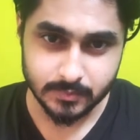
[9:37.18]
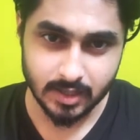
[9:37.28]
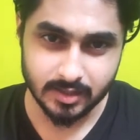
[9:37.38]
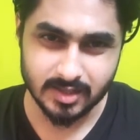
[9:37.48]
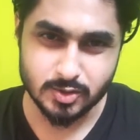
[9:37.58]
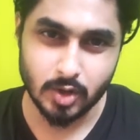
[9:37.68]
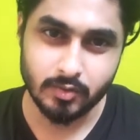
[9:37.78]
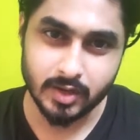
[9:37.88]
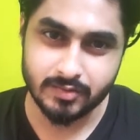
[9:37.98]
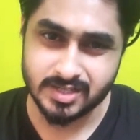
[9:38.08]
and the
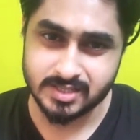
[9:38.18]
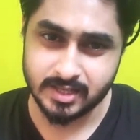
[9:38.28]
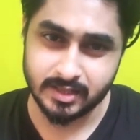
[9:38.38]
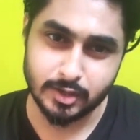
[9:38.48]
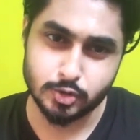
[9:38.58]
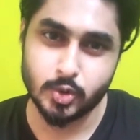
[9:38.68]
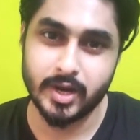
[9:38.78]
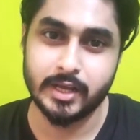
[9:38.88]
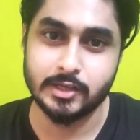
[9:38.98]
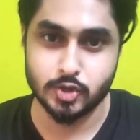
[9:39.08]
solving efficiency, and they used to
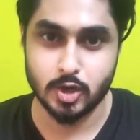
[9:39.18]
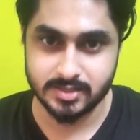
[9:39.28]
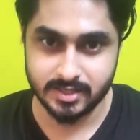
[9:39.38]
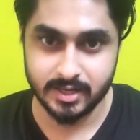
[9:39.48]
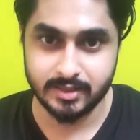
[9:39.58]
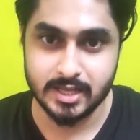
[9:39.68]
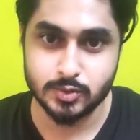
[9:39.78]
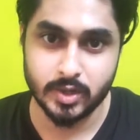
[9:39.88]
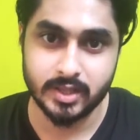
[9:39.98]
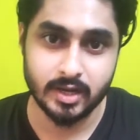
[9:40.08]
get exhausted, and
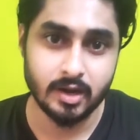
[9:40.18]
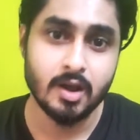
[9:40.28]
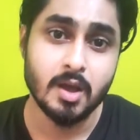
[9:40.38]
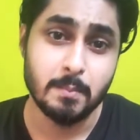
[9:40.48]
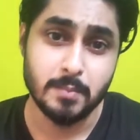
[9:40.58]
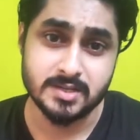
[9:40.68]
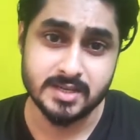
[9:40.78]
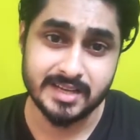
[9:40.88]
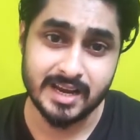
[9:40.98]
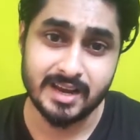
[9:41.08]
that's why their
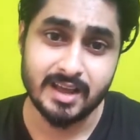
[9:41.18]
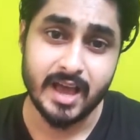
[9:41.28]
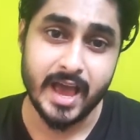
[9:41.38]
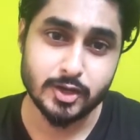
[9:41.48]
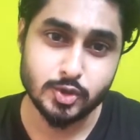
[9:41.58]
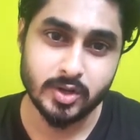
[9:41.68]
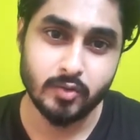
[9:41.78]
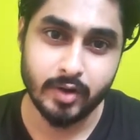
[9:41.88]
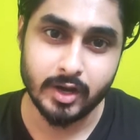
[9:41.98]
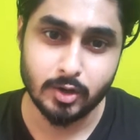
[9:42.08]
percentile
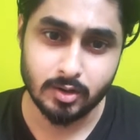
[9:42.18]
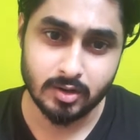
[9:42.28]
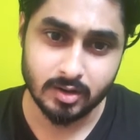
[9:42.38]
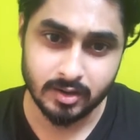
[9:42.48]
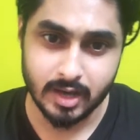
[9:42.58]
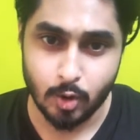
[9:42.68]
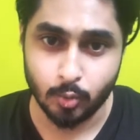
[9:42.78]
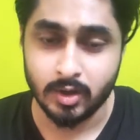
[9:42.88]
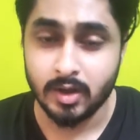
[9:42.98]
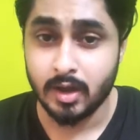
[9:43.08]
actually went
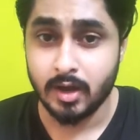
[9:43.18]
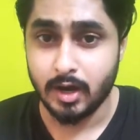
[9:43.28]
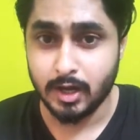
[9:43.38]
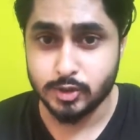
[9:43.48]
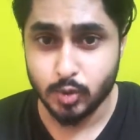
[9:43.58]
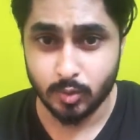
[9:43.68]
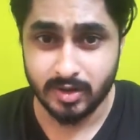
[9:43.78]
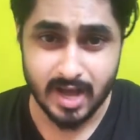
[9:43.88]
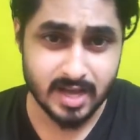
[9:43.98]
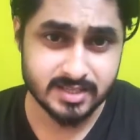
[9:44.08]
down. Also,
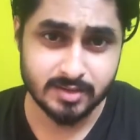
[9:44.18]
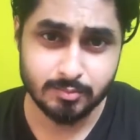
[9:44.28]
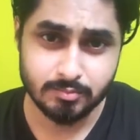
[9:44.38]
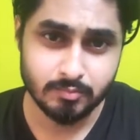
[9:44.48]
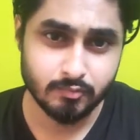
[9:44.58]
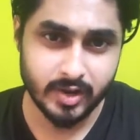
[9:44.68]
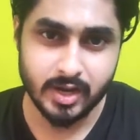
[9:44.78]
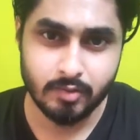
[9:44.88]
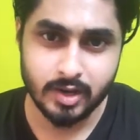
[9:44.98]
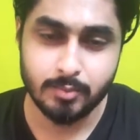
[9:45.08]
last and
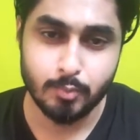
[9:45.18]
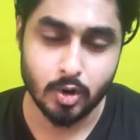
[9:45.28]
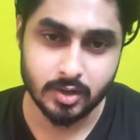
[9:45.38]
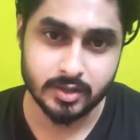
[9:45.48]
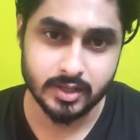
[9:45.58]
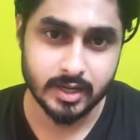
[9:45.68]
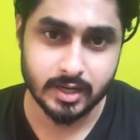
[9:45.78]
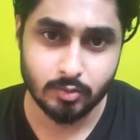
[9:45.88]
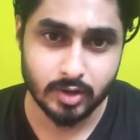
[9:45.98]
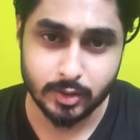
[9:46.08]
very, very important thing
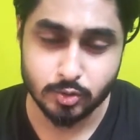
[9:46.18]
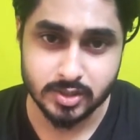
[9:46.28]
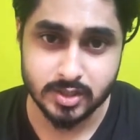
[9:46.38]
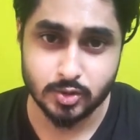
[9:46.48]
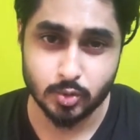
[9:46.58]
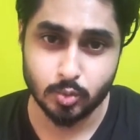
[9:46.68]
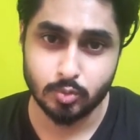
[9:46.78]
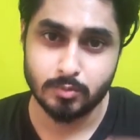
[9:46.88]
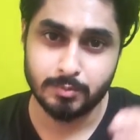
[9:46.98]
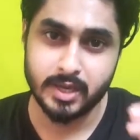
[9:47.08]
that I would like to suggest you
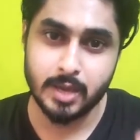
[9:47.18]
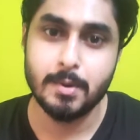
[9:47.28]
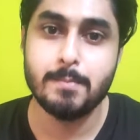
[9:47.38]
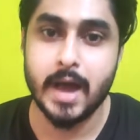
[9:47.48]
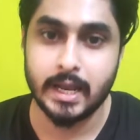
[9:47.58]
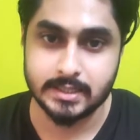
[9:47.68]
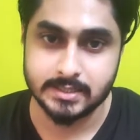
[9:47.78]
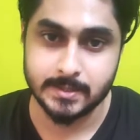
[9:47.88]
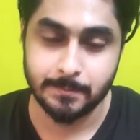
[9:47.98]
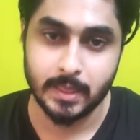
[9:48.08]
to keep a
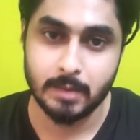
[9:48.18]
balance